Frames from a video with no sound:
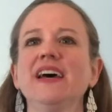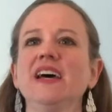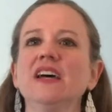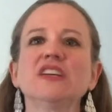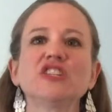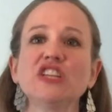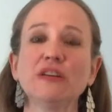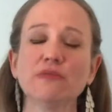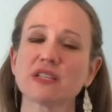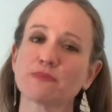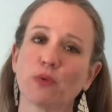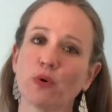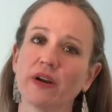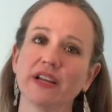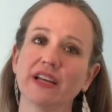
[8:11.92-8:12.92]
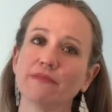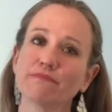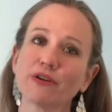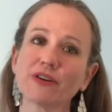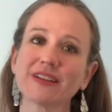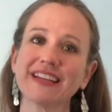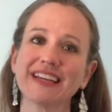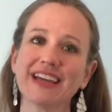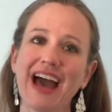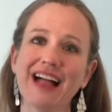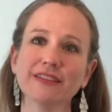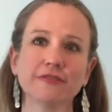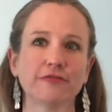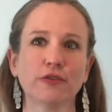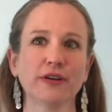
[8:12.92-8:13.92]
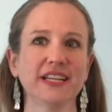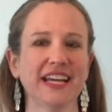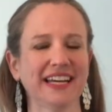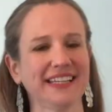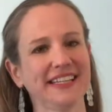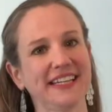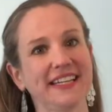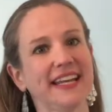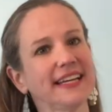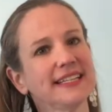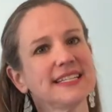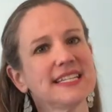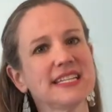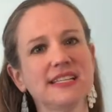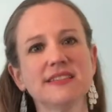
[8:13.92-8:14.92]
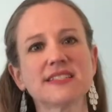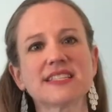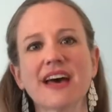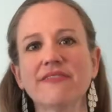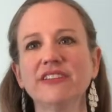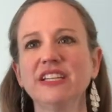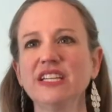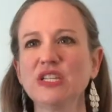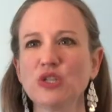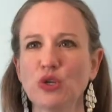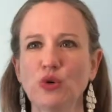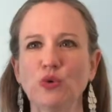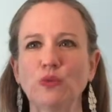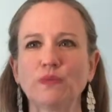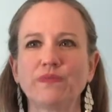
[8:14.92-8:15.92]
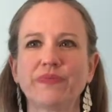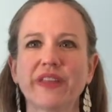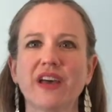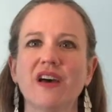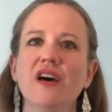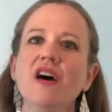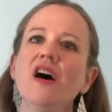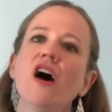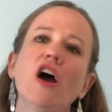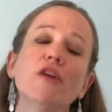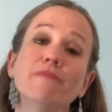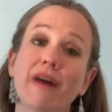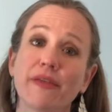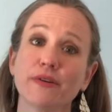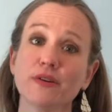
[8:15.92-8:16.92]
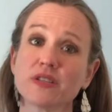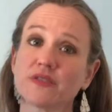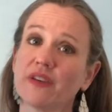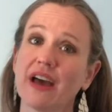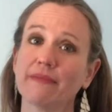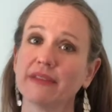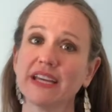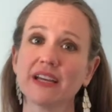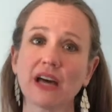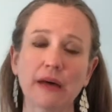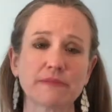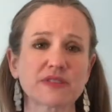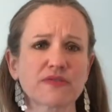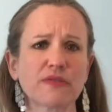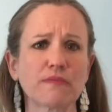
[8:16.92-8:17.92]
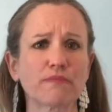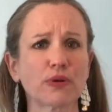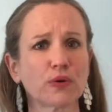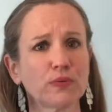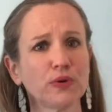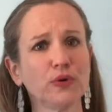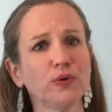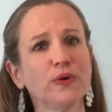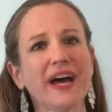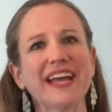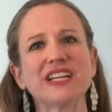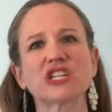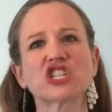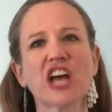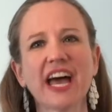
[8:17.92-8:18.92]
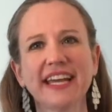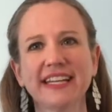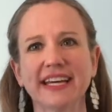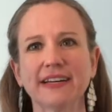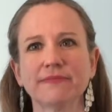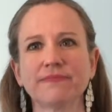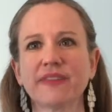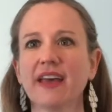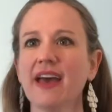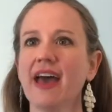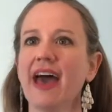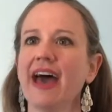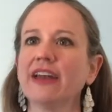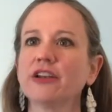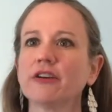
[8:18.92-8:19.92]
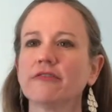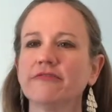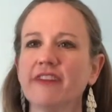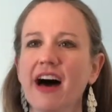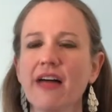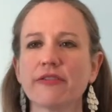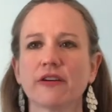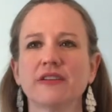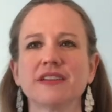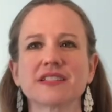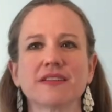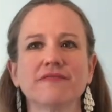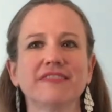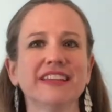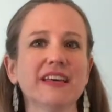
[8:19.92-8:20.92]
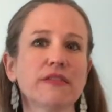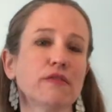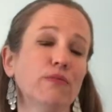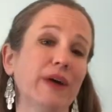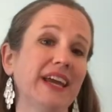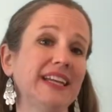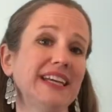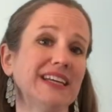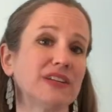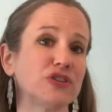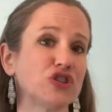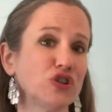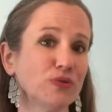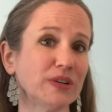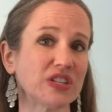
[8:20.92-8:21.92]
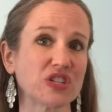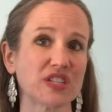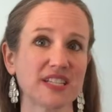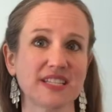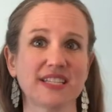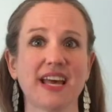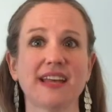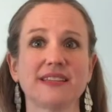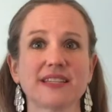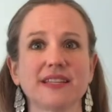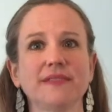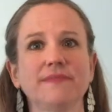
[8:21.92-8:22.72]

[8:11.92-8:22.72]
She was born in Berkeley, California in 1972. Her mother's family comes from Peru and China, and her father is of Lithuanian Jewish descent.